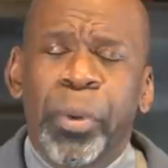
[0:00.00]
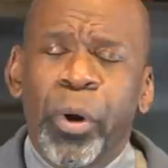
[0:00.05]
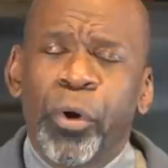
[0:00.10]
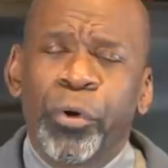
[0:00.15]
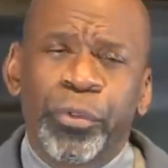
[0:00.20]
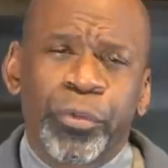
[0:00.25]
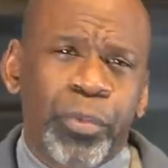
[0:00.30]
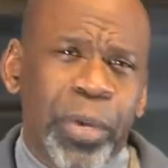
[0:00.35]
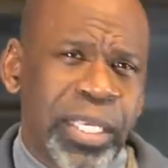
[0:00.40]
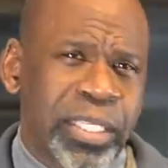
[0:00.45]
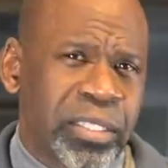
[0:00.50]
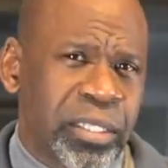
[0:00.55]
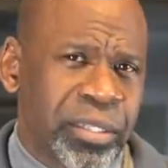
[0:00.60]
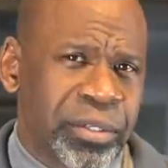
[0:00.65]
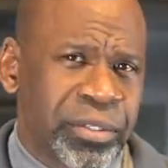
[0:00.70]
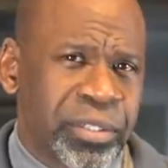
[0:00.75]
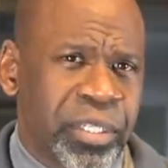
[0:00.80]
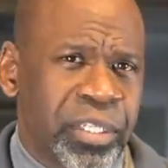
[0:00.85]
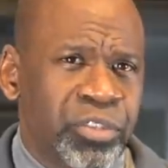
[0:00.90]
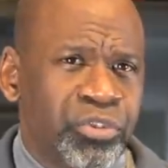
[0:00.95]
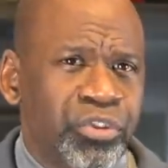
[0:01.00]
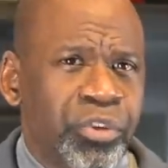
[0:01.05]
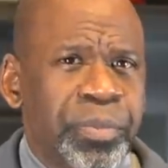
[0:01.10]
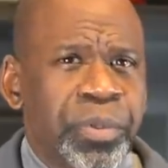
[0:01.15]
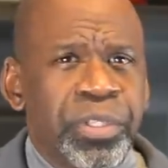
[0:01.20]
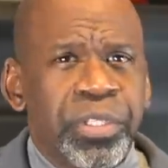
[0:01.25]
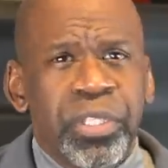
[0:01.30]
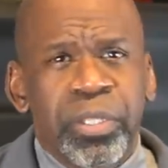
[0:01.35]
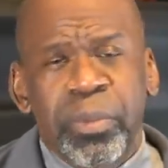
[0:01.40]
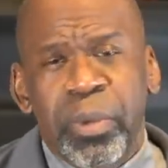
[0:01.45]
Both wrestlers
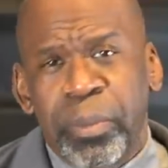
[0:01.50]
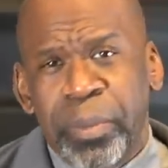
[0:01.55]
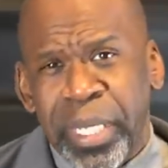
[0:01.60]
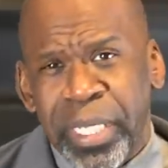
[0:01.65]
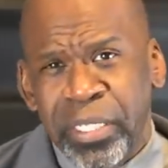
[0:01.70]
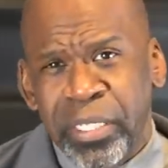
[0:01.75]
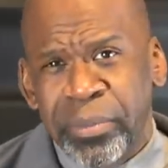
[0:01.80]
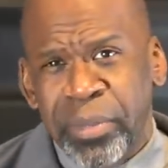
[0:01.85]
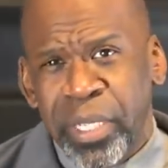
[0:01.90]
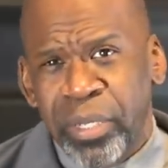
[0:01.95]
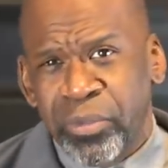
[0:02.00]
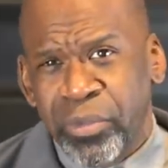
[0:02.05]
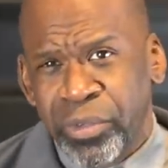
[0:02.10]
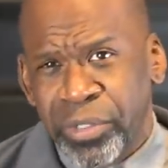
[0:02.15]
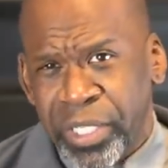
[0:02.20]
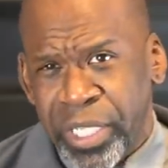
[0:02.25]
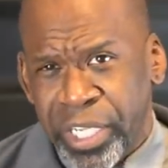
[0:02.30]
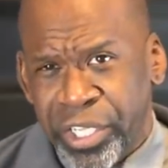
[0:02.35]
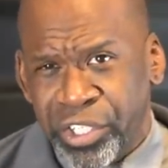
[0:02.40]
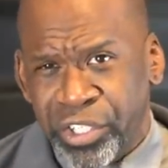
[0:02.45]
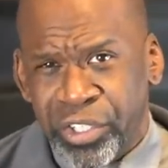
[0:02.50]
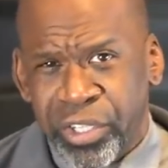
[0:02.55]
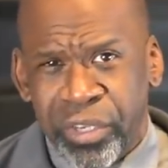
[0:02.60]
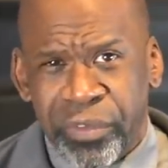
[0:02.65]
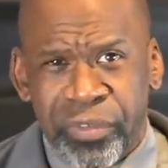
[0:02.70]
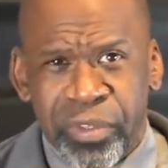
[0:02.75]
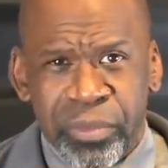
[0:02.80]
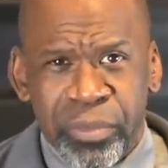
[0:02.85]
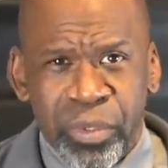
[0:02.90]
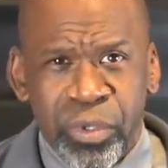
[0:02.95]
contribute to the momentum and rotation
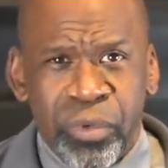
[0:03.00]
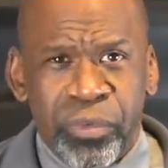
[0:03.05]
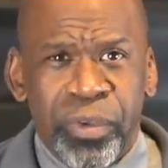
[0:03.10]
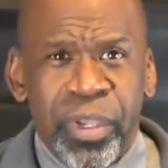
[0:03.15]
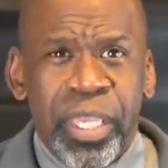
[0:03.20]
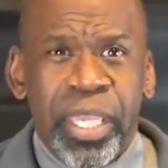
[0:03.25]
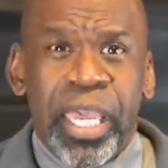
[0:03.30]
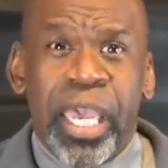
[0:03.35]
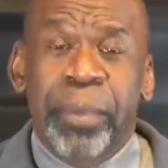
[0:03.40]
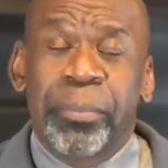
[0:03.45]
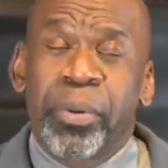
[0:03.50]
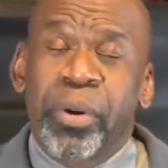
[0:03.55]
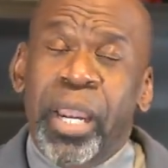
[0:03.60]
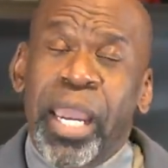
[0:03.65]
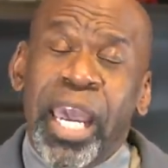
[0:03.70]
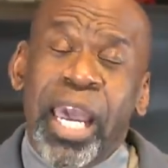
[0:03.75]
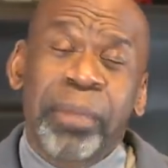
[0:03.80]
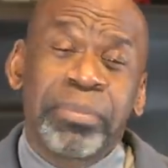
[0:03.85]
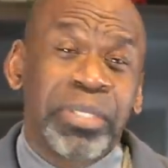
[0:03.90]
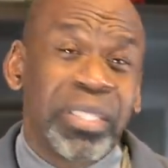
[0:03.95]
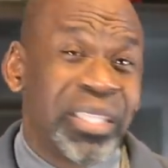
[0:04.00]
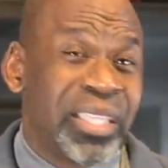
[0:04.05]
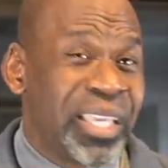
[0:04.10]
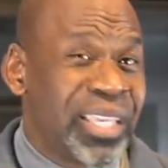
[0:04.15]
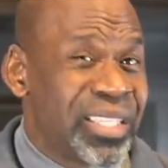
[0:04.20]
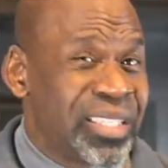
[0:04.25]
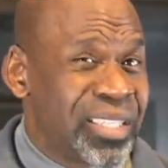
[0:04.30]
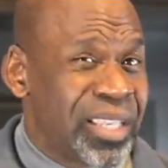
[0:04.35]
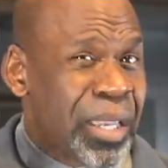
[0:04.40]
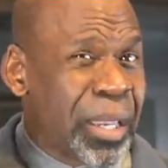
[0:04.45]
of the move, and perhaps
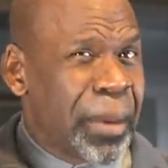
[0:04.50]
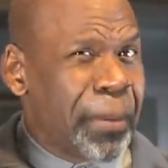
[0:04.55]
this